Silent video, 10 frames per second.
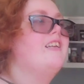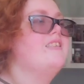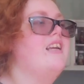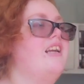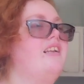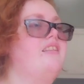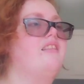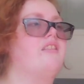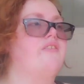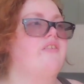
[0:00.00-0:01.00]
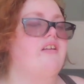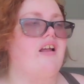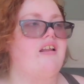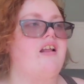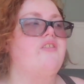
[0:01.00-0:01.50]
like I said, the,
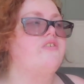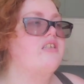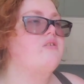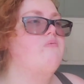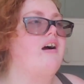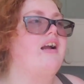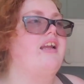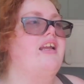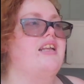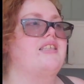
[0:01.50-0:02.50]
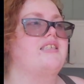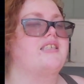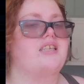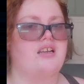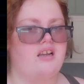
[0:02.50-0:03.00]
another reason why
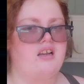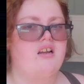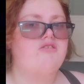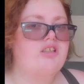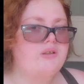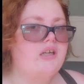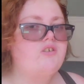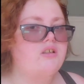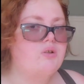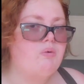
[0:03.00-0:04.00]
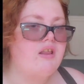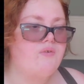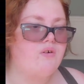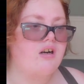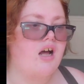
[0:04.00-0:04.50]
it's
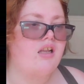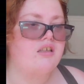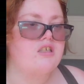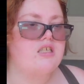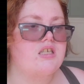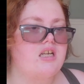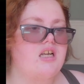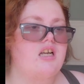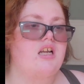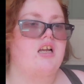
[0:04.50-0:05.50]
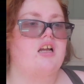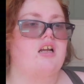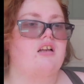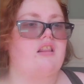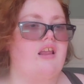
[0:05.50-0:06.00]
$224
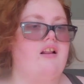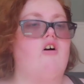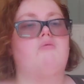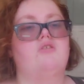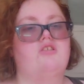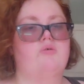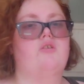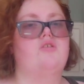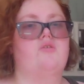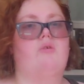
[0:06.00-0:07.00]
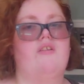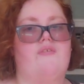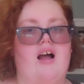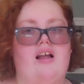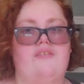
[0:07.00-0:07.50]
and almost
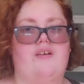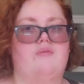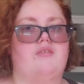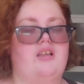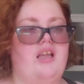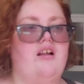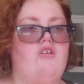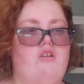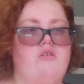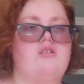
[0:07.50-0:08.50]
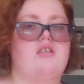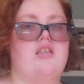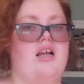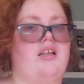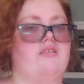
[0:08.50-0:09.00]
225. I'm getting close to
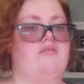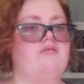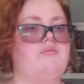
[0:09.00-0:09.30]
that